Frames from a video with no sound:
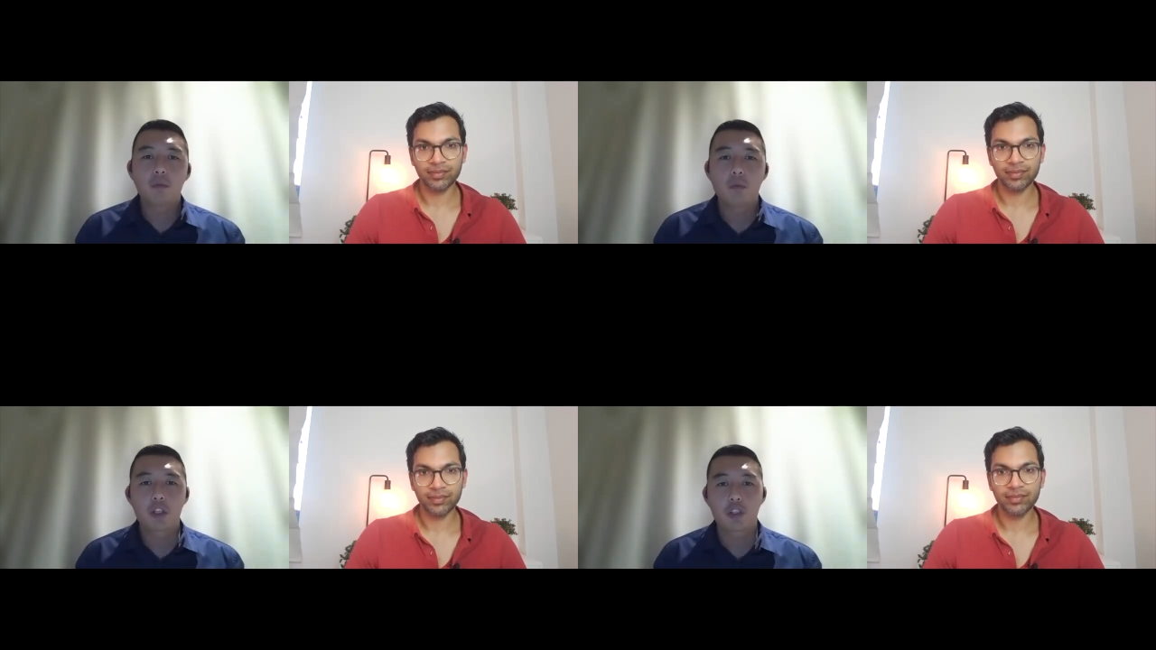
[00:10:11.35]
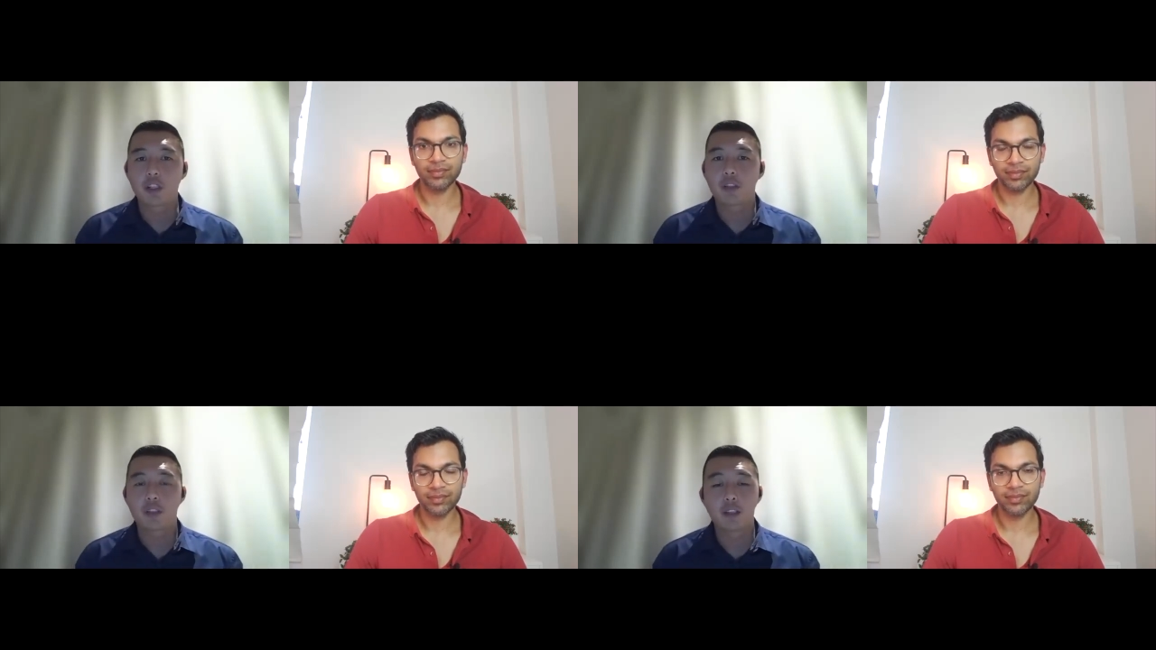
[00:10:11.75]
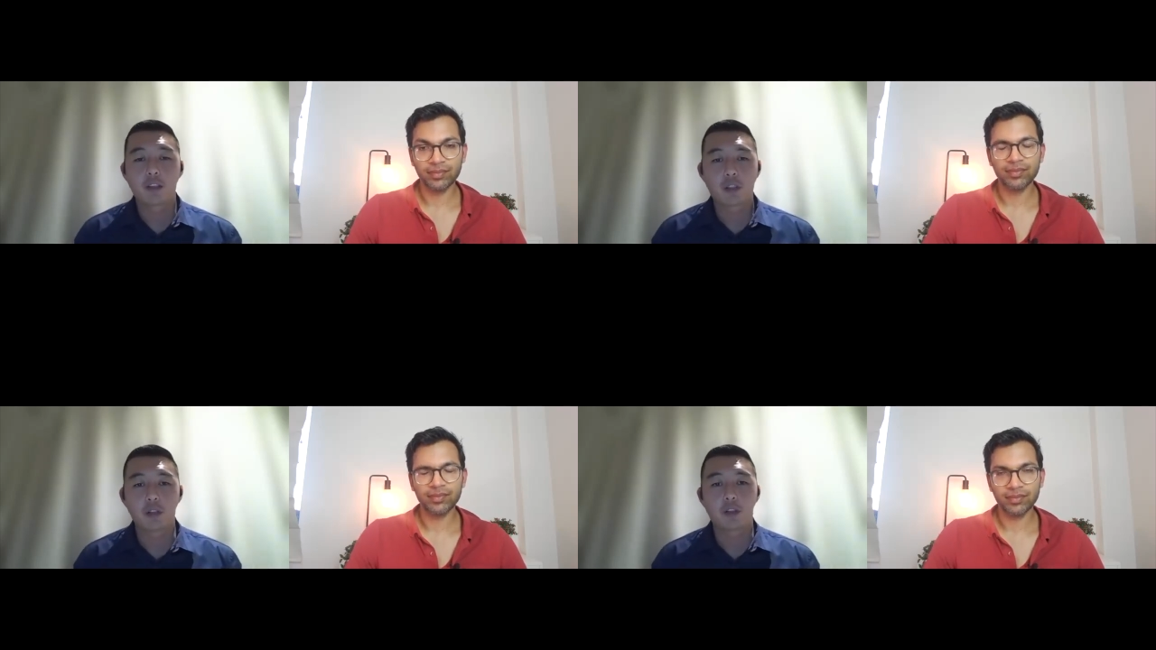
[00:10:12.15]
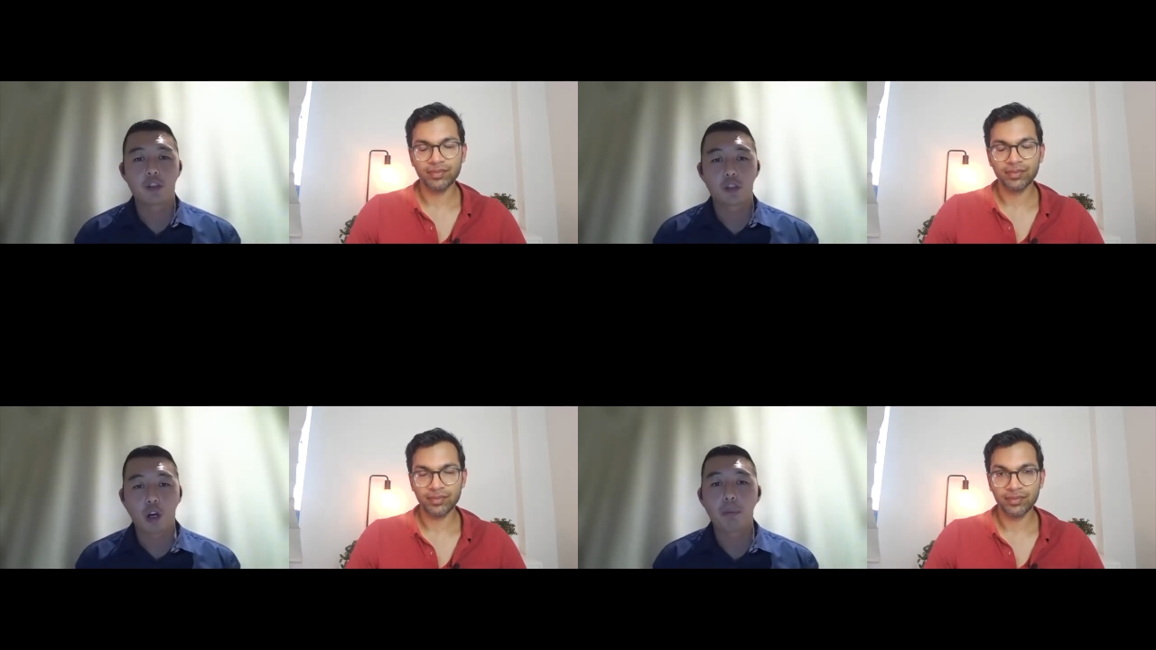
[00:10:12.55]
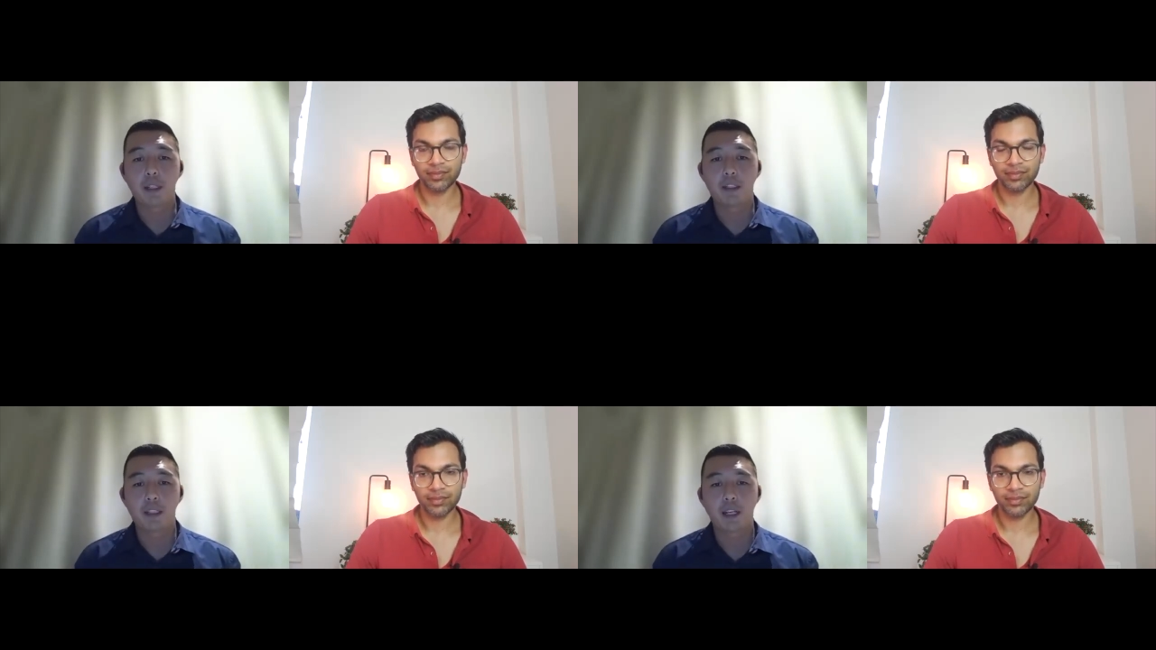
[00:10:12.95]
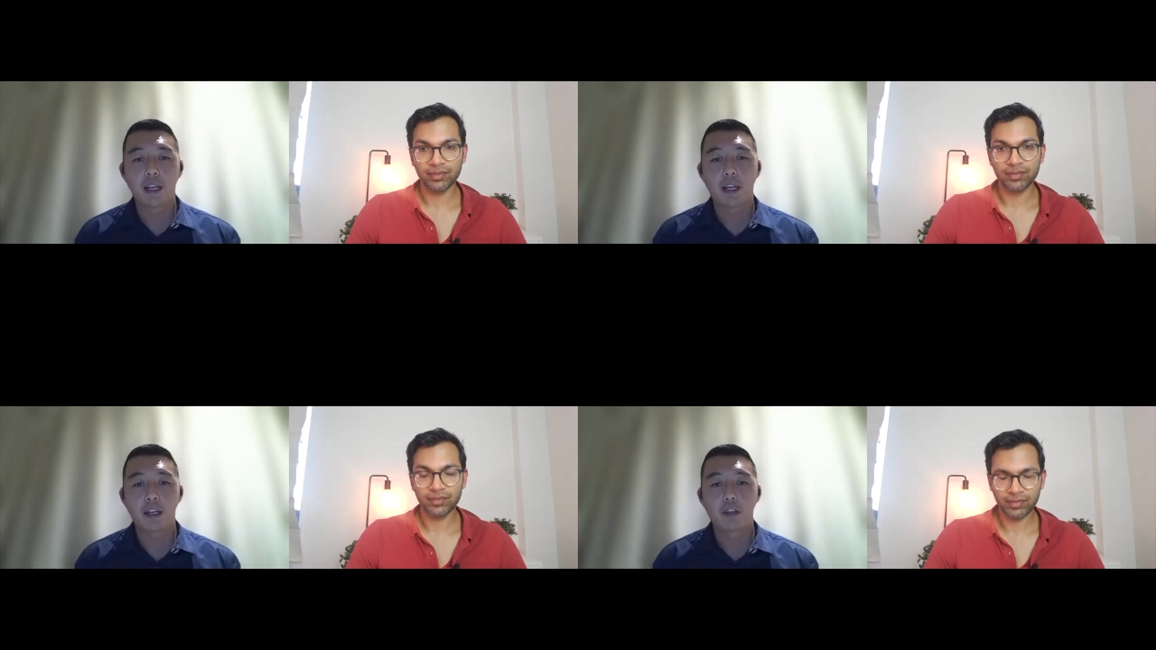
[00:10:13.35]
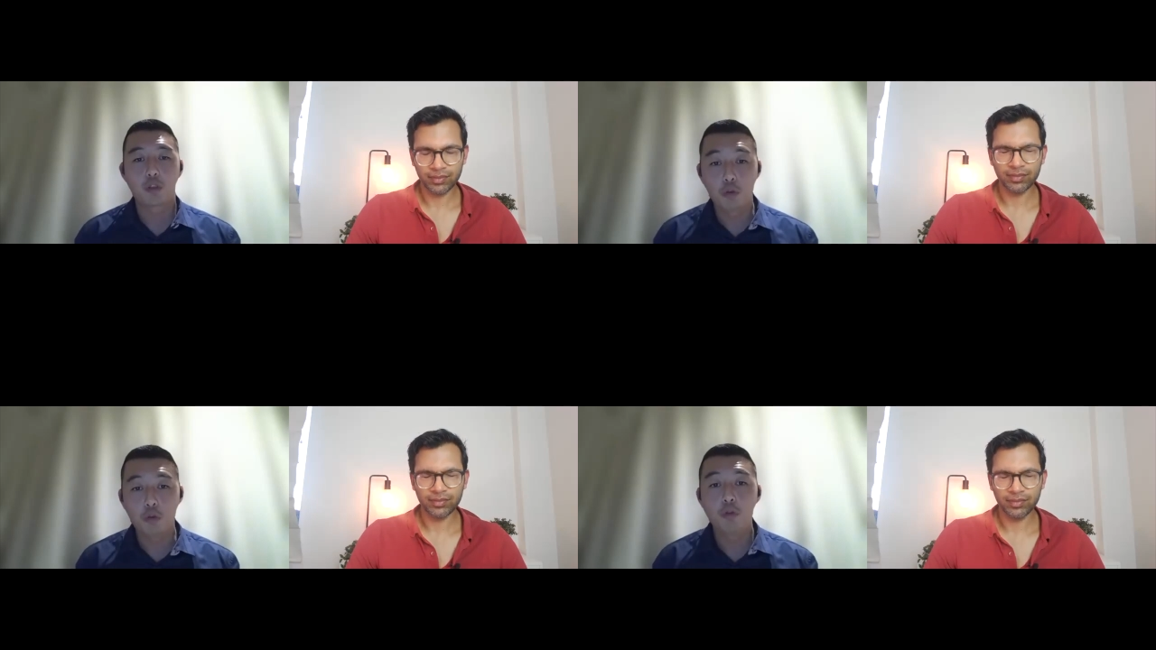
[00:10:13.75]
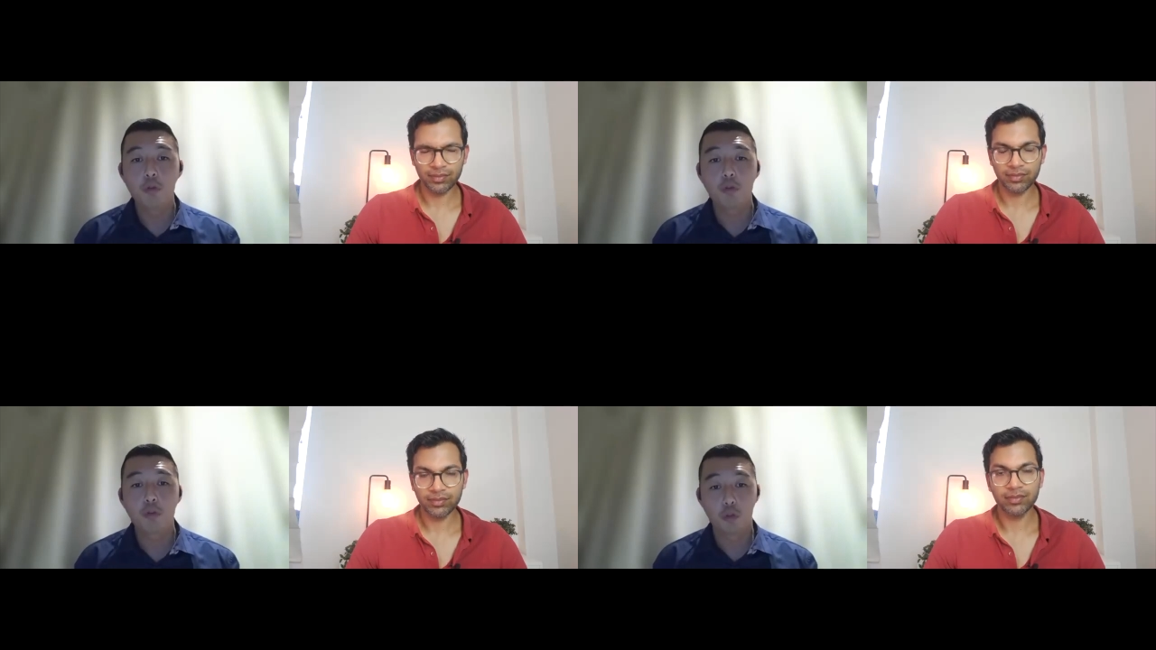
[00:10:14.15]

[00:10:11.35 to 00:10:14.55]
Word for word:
Speaker 1: which just says to stop it uh, two,